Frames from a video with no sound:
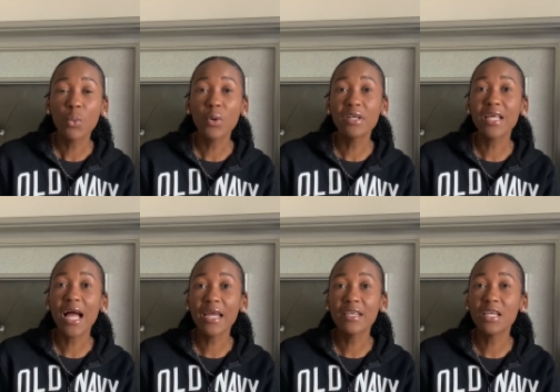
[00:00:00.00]
when the
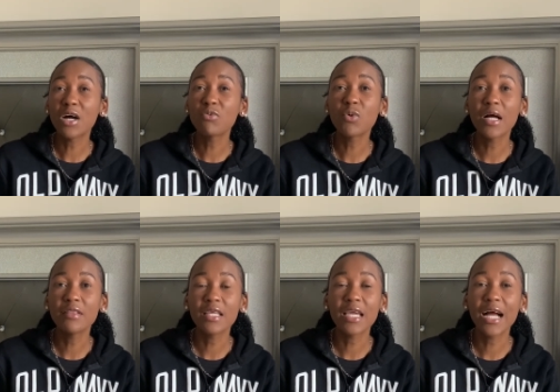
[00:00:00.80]
idea of
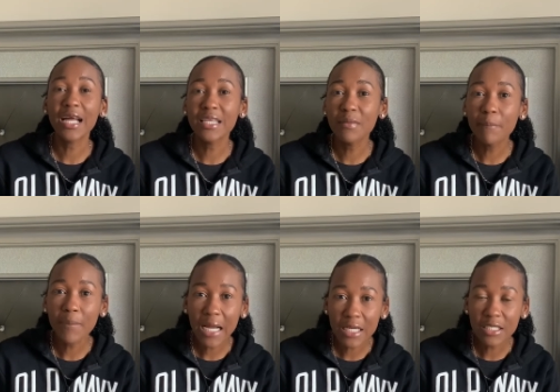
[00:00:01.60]
what they had in
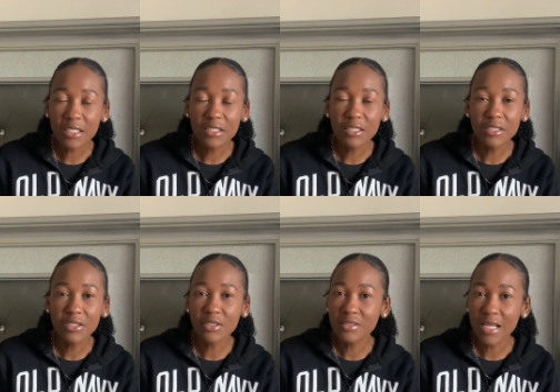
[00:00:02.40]
mind
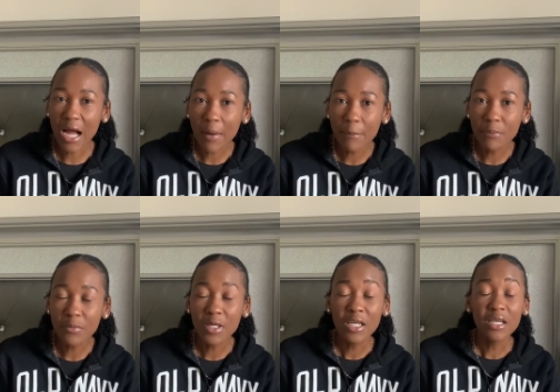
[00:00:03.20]
doesn't happen